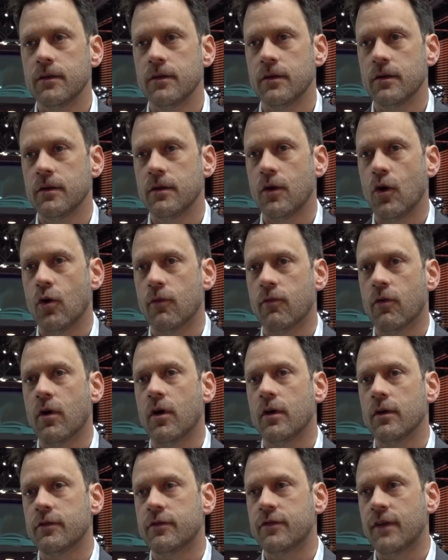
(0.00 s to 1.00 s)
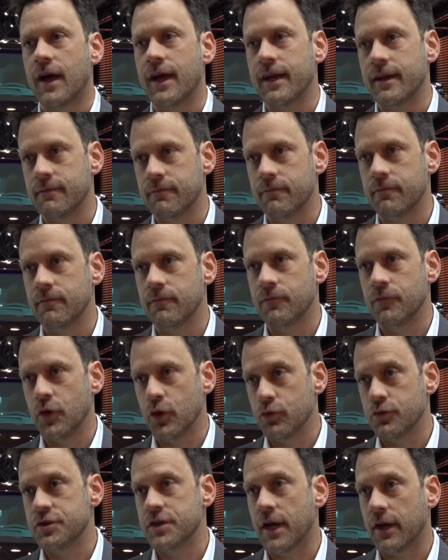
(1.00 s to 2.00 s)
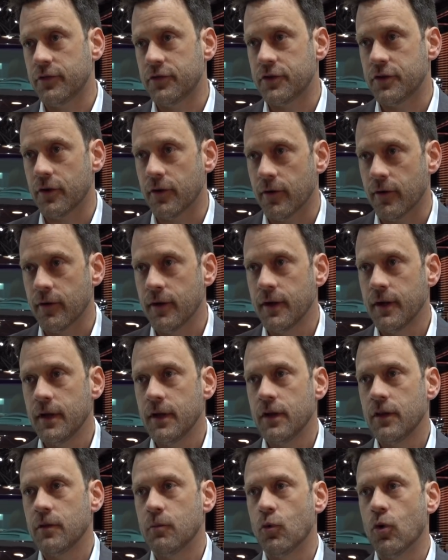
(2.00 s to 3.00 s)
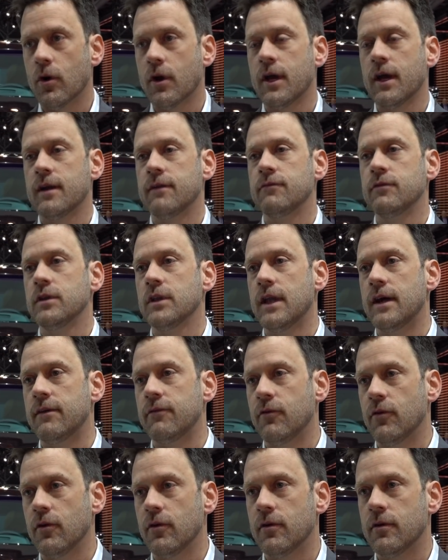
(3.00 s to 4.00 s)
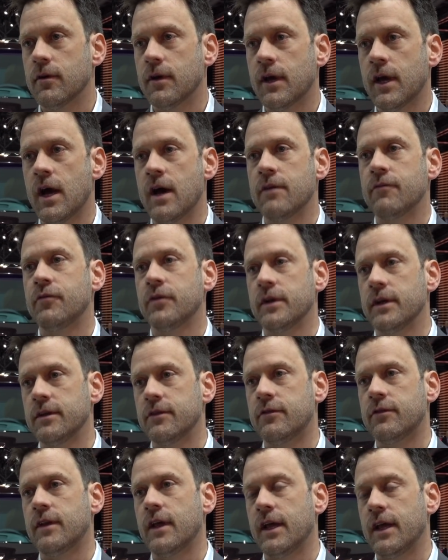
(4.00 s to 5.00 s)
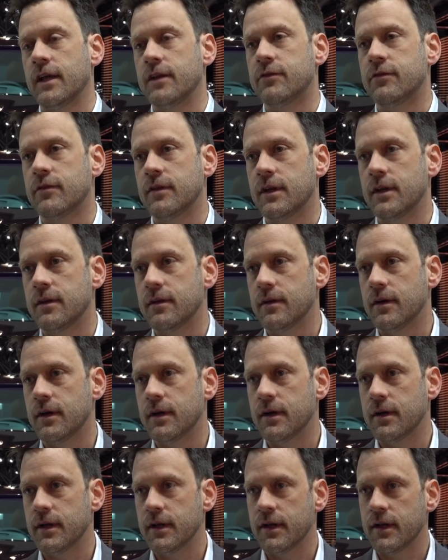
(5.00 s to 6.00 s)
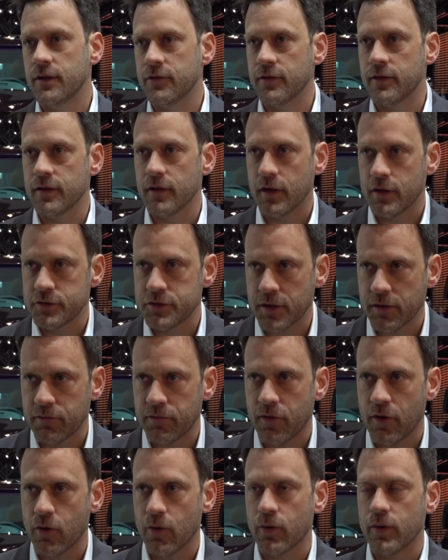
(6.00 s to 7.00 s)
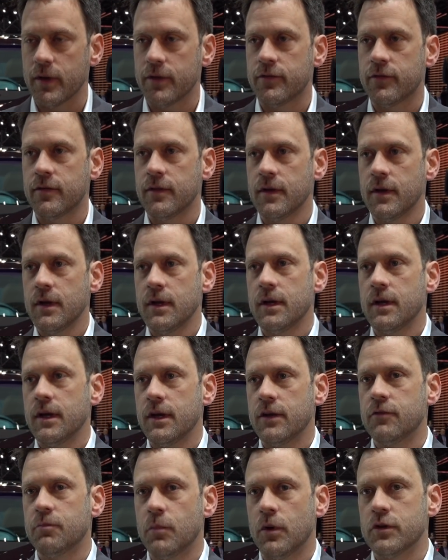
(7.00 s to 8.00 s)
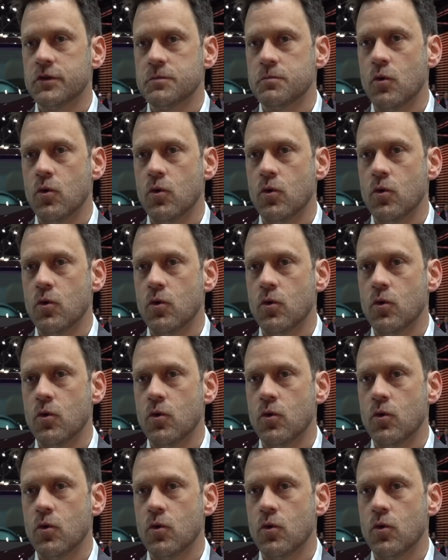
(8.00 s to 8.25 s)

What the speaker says: the overall side view gesture, the more kind of level, confident stance that it isn't lunging forward, it's much